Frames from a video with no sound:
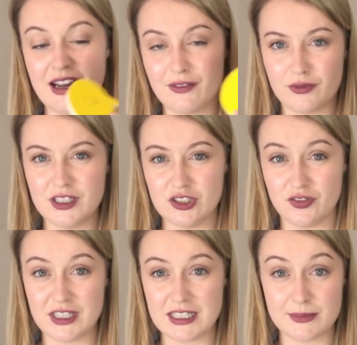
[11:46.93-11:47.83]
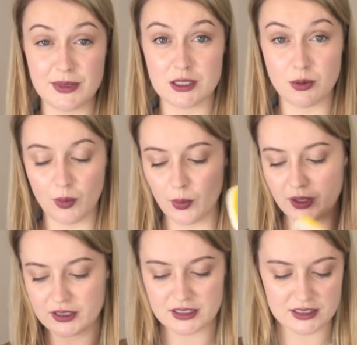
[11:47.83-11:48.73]
never reach for these speech bubble
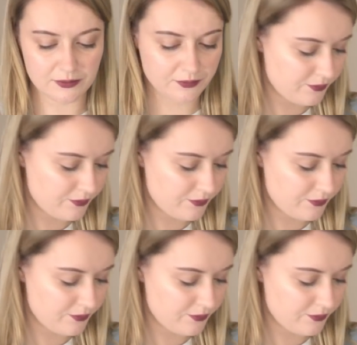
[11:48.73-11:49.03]
ones,